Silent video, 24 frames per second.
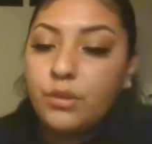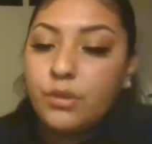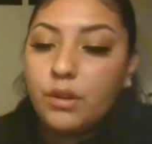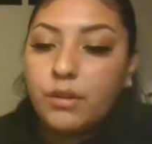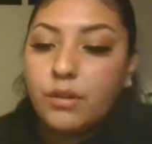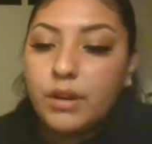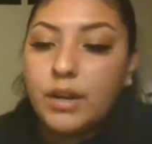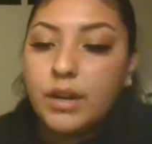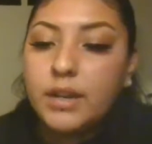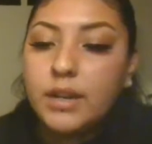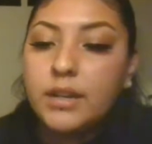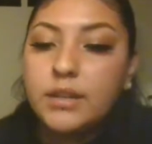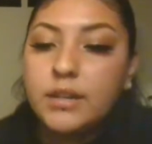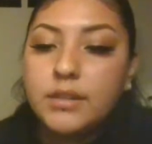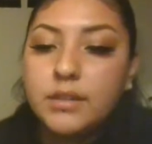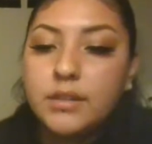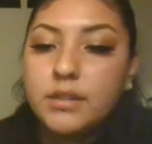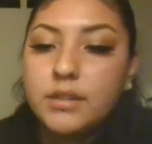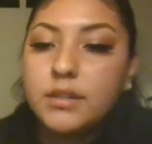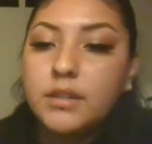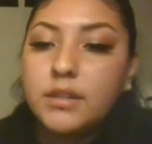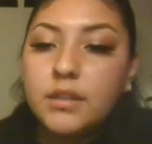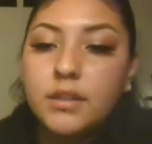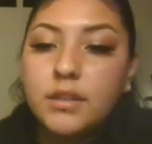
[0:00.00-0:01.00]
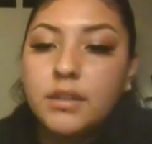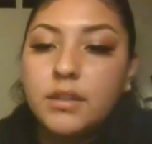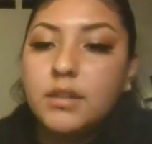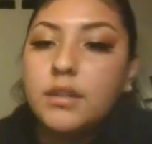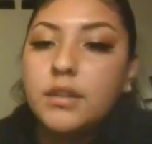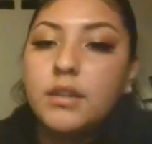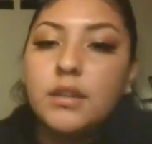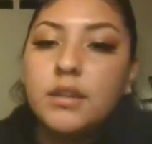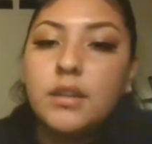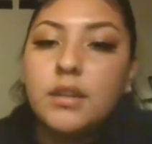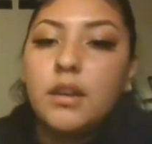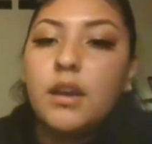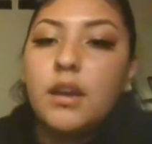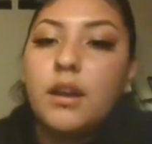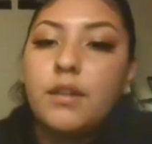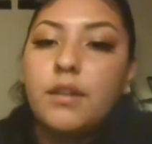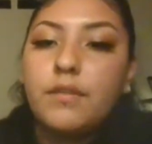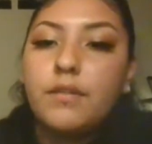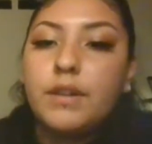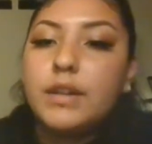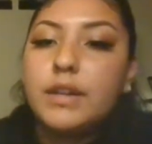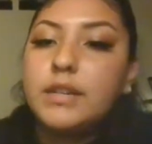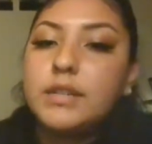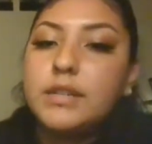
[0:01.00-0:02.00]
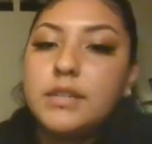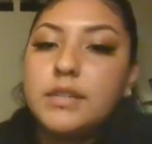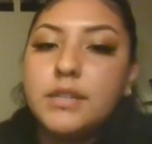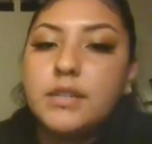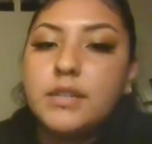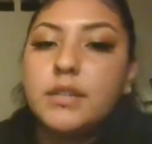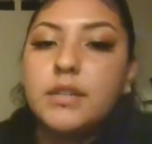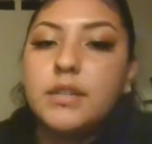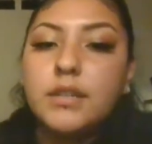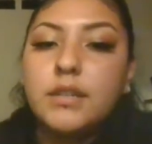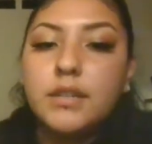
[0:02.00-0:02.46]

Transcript: Okay? All right.